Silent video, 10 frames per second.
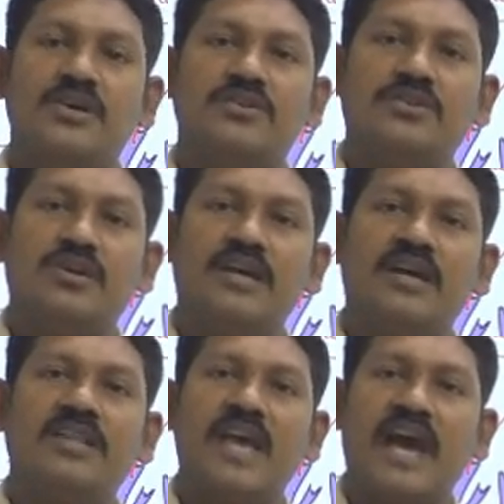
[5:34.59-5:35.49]
So
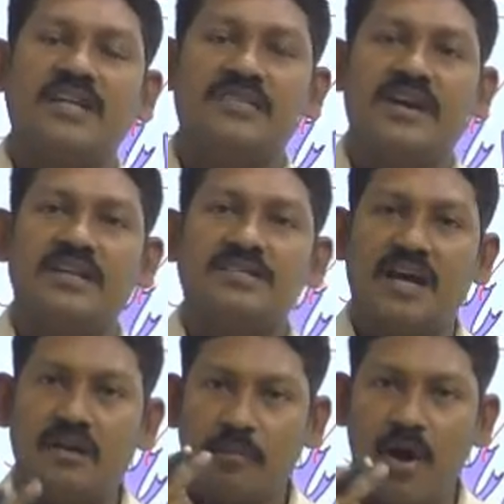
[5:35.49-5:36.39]
here the activators
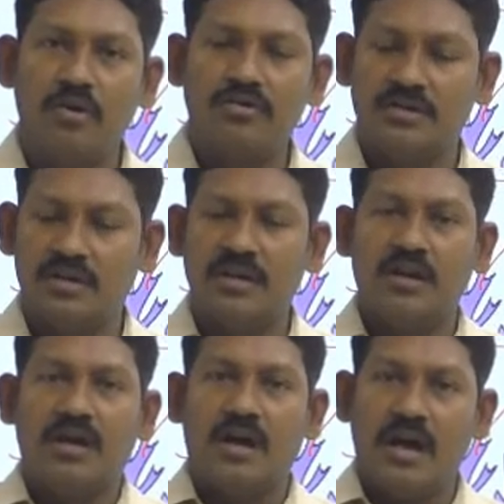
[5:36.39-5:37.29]
are mouth,
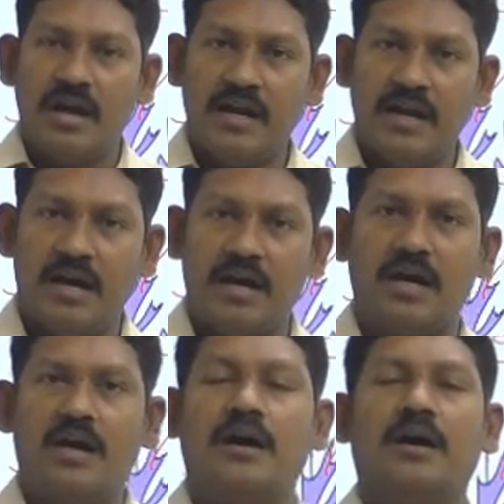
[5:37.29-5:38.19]
and
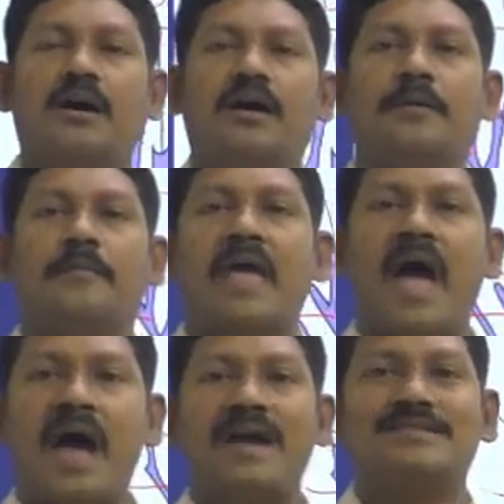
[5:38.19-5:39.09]
uh,
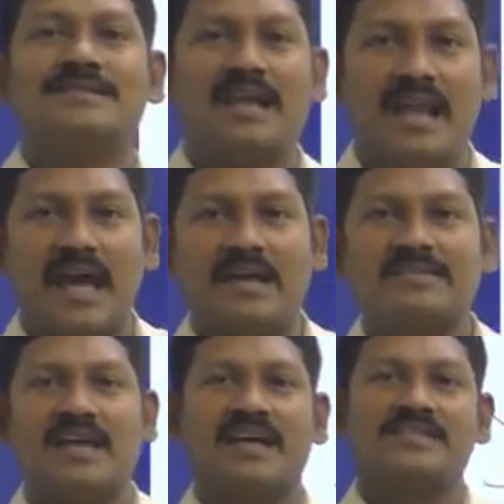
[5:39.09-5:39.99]
hands,
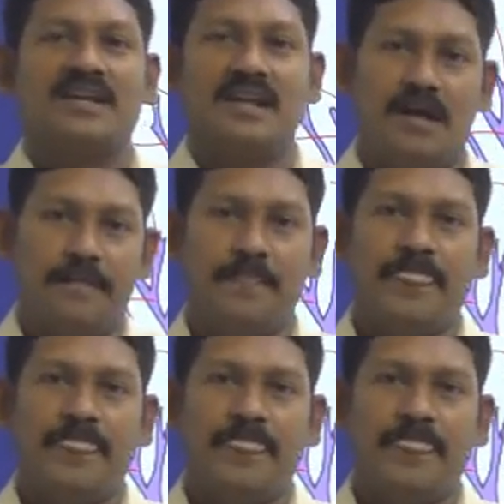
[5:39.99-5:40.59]
legs, etc.